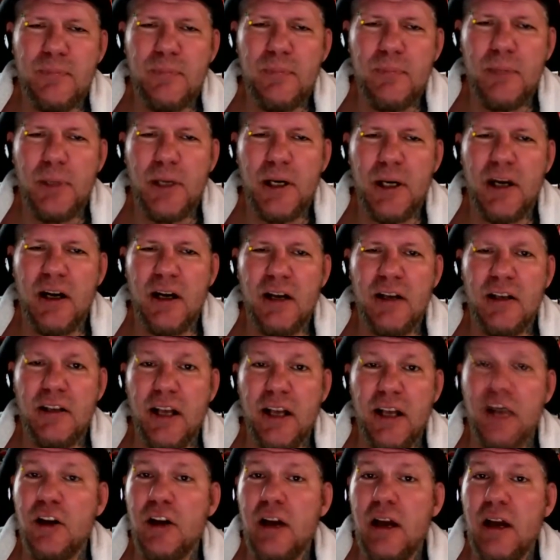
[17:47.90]
But
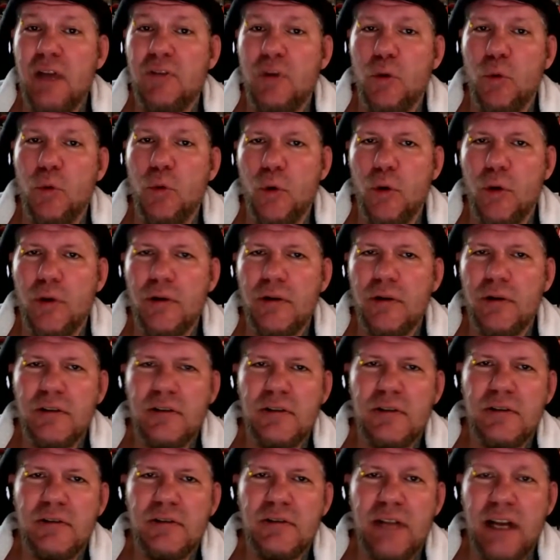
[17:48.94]
they could have a war.
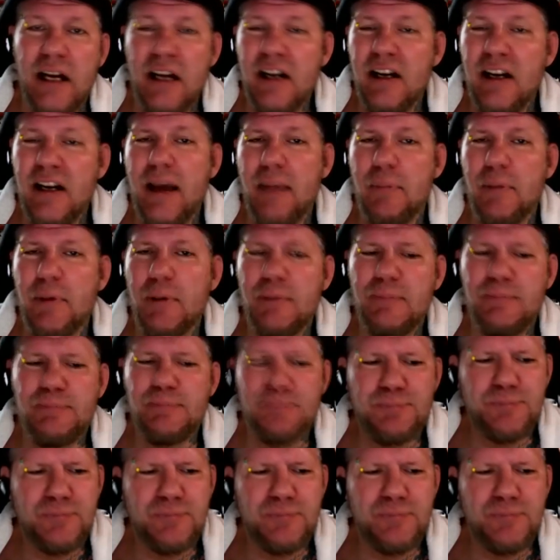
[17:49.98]
That could happen.